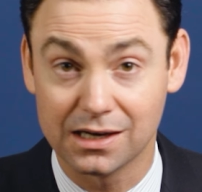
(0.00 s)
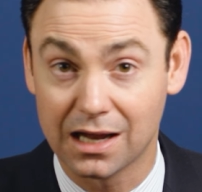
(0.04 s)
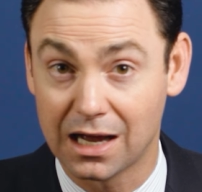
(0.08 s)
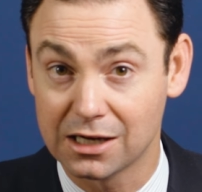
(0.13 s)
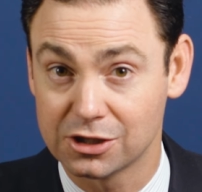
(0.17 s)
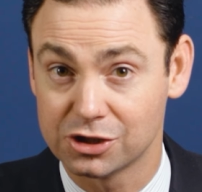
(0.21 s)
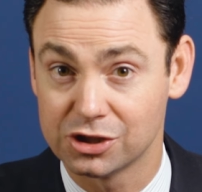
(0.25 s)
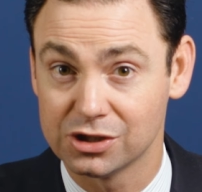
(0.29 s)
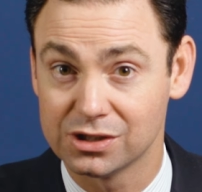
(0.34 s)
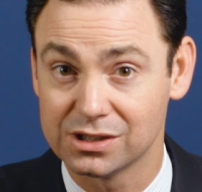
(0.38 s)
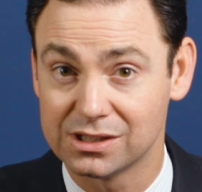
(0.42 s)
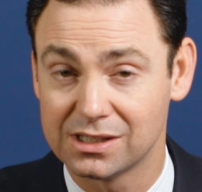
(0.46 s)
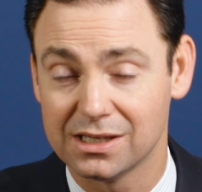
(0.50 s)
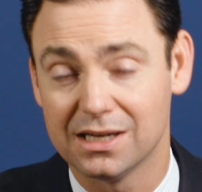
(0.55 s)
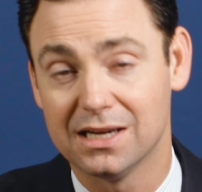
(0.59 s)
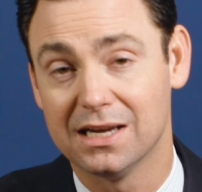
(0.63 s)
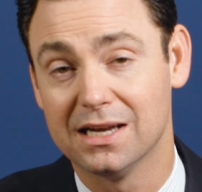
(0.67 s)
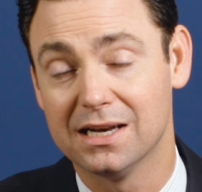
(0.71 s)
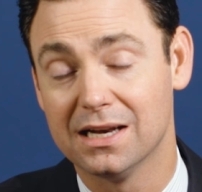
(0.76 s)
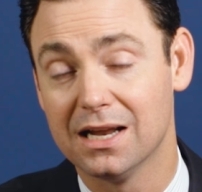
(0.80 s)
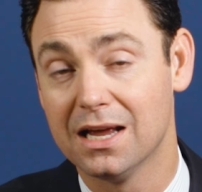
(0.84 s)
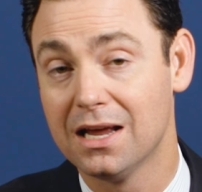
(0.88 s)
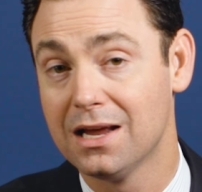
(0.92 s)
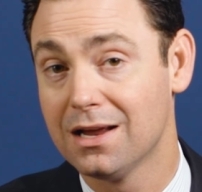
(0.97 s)
not just
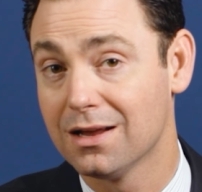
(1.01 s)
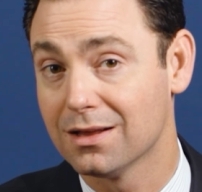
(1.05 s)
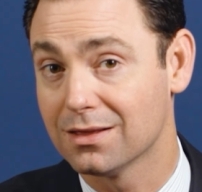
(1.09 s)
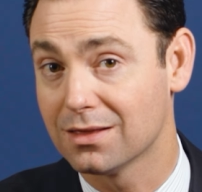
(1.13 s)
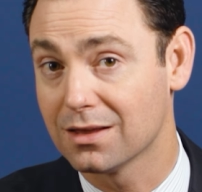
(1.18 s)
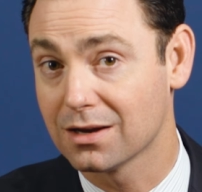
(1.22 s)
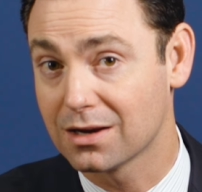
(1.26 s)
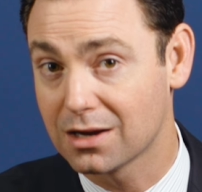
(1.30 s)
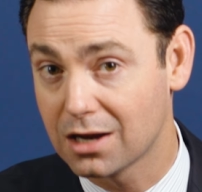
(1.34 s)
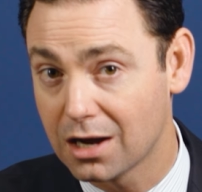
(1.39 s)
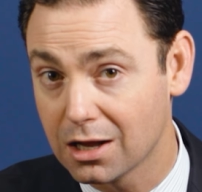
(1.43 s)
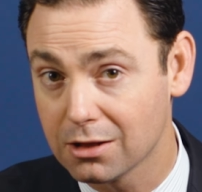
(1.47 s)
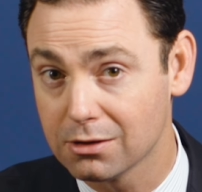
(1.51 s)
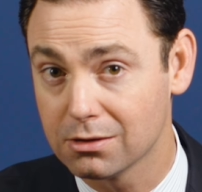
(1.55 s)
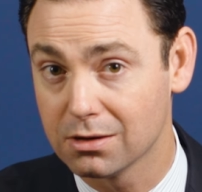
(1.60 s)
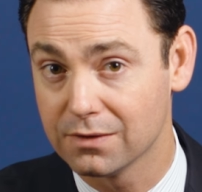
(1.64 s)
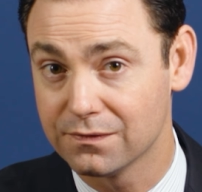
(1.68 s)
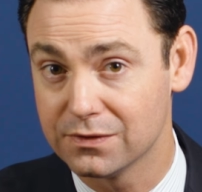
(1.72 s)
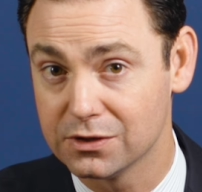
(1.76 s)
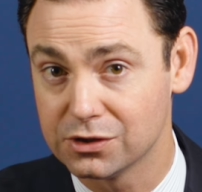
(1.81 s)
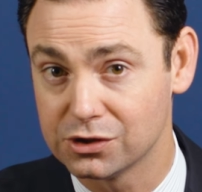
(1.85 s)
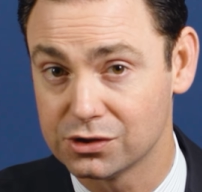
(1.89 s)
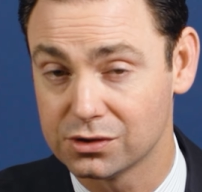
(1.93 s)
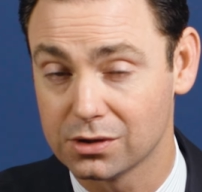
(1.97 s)
in the color
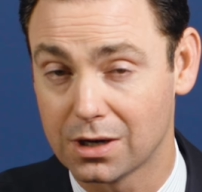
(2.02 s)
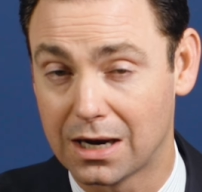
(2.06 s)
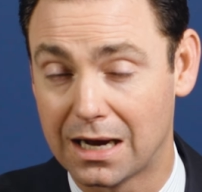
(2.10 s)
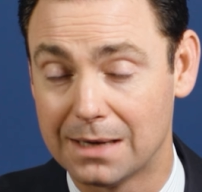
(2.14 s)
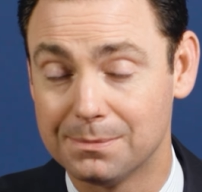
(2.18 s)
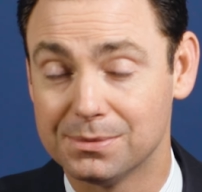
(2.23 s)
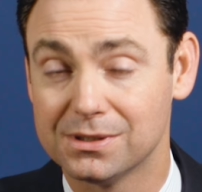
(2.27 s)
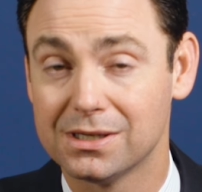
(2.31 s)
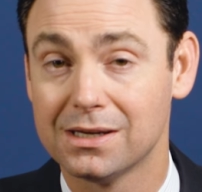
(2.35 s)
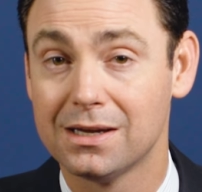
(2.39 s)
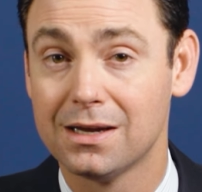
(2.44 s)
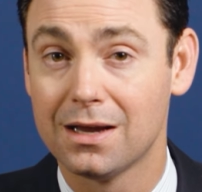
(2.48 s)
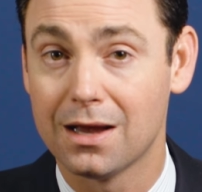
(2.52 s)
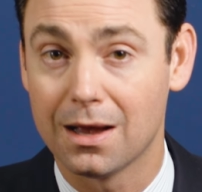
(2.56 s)
of the stripes,